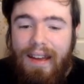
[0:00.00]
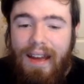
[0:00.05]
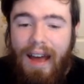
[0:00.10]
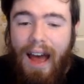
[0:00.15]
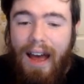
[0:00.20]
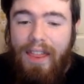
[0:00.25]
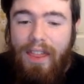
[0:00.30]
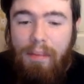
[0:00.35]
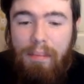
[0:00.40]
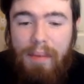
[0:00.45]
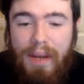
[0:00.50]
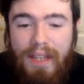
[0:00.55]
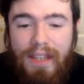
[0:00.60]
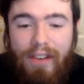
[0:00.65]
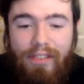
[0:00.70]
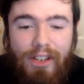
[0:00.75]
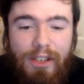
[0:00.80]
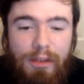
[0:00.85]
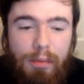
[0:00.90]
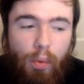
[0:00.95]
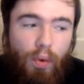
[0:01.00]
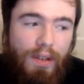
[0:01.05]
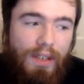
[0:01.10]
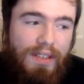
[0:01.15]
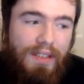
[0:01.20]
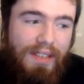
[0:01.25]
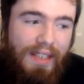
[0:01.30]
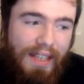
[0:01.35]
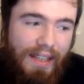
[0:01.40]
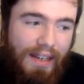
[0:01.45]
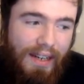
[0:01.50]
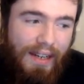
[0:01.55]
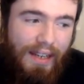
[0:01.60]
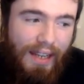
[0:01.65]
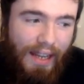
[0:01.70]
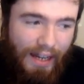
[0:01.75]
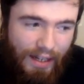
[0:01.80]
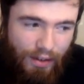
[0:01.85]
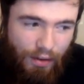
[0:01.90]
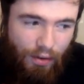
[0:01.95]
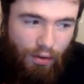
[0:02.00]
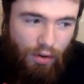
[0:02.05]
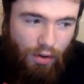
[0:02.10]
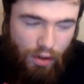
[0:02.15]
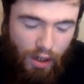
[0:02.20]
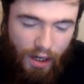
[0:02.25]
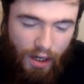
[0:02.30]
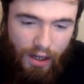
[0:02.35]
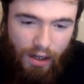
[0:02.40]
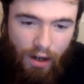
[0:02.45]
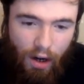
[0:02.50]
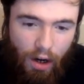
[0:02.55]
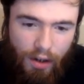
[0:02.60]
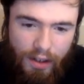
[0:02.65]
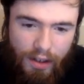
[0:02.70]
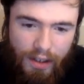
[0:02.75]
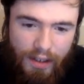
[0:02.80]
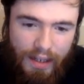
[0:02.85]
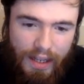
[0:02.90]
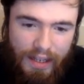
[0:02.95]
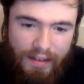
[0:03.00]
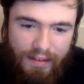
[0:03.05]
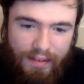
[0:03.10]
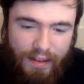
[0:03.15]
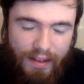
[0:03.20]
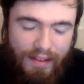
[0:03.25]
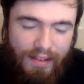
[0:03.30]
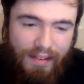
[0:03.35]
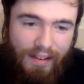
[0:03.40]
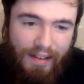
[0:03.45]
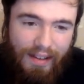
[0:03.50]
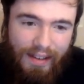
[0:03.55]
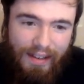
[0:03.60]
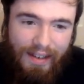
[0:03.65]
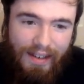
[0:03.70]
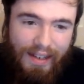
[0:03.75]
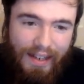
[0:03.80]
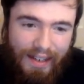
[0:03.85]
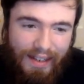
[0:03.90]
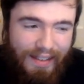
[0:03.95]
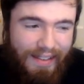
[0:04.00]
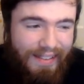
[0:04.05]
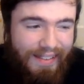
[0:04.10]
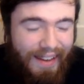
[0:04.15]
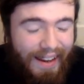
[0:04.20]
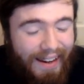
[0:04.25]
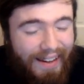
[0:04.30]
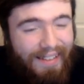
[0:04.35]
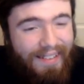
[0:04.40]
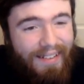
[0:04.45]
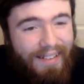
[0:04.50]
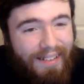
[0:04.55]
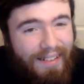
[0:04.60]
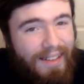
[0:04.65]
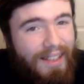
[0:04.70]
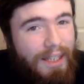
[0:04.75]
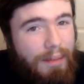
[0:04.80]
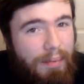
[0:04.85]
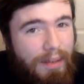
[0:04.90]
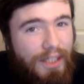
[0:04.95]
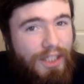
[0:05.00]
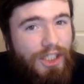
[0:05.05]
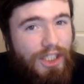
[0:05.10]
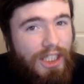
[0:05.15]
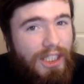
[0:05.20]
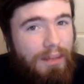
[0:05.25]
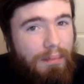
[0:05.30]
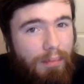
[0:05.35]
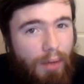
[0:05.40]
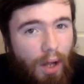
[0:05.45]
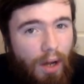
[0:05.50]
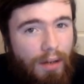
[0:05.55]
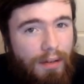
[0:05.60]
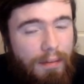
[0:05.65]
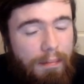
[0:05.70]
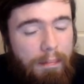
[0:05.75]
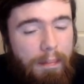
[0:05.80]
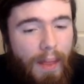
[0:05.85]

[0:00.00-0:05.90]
The main difference between the Cicada King and the Gorgonic Guardian is that Cicada King can technically be chain blocked.